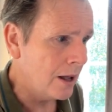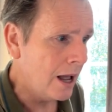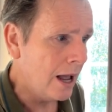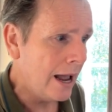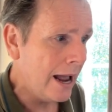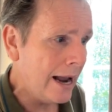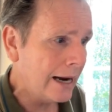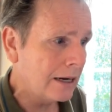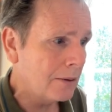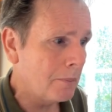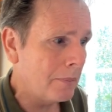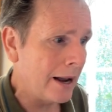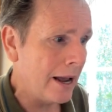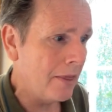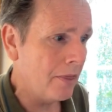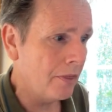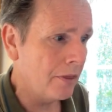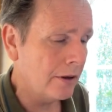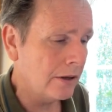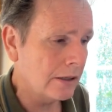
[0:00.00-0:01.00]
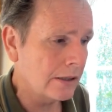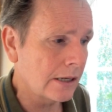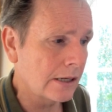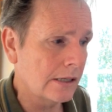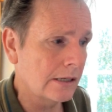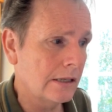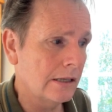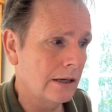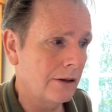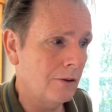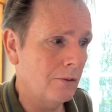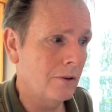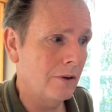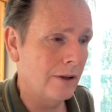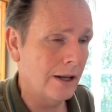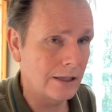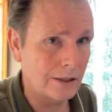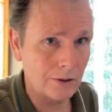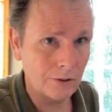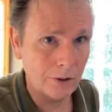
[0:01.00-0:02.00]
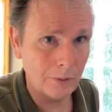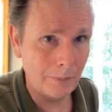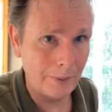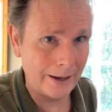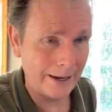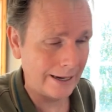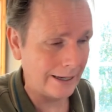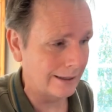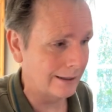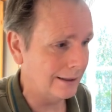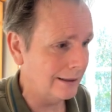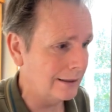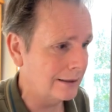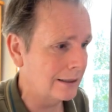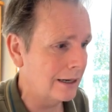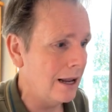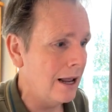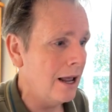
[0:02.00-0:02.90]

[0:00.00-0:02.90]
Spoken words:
Agapanthus is another one that's on the banned list,